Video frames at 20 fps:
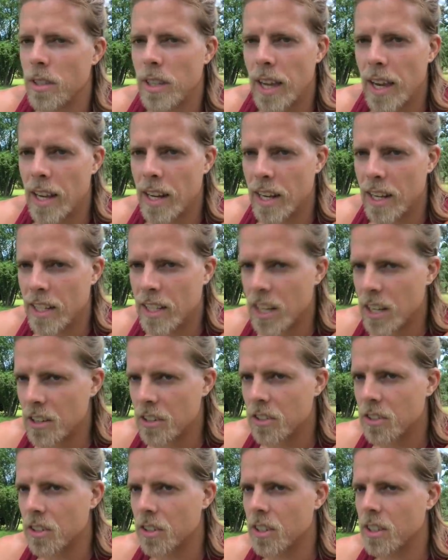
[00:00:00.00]
gaining
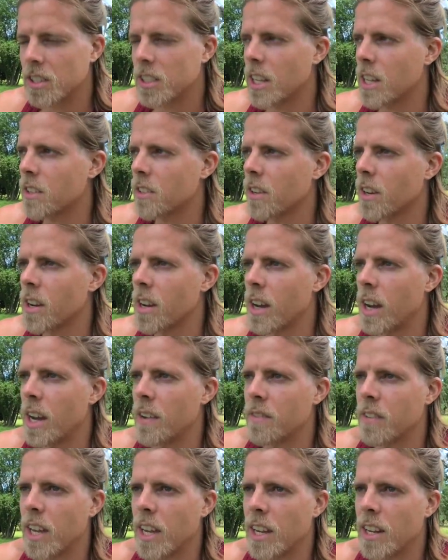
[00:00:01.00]
attention, etc., I
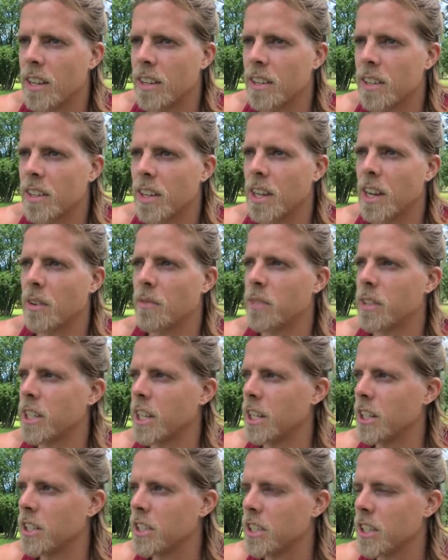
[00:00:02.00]
have gained enough
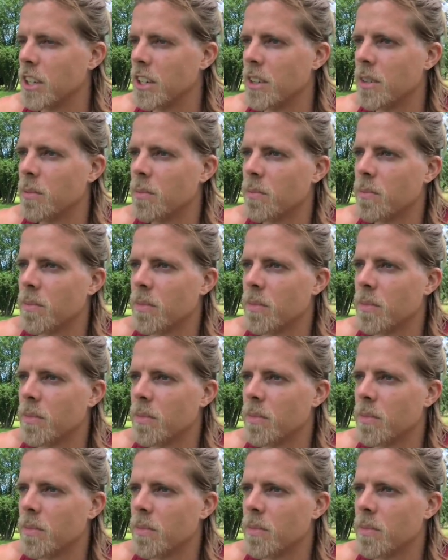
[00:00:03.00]
attention